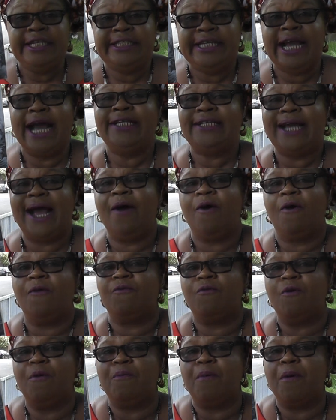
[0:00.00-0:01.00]
Jaja of
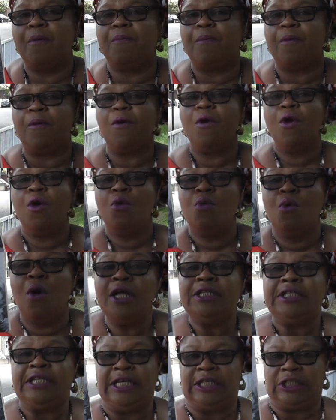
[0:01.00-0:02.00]
Opopo,
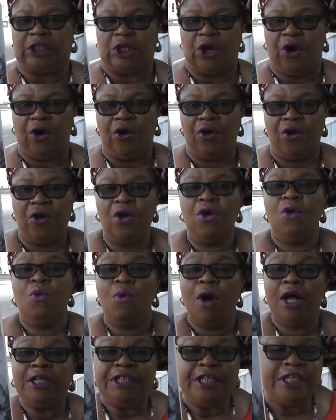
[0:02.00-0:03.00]
what he saw?
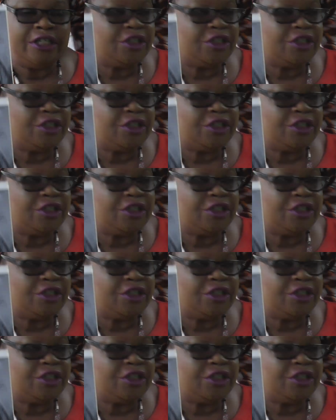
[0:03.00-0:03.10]
What he